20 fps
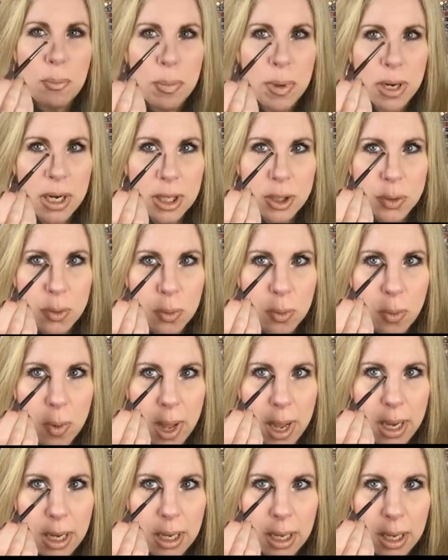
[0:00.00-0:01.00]
but it's
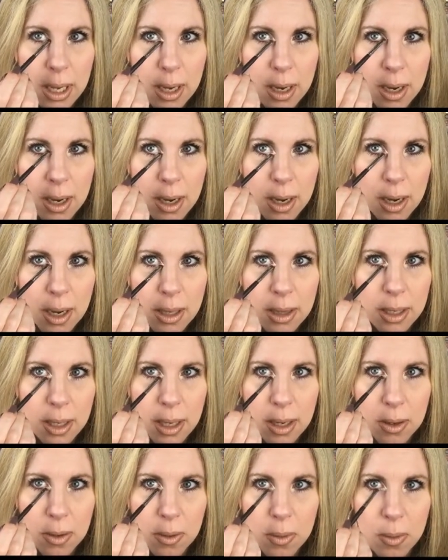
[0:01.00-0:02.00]
right here in the
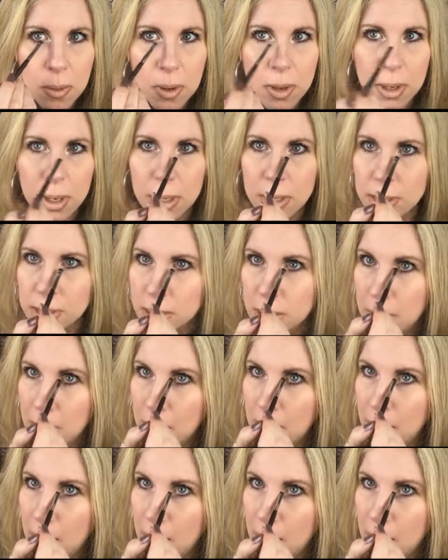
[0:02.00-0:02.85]
inner corners.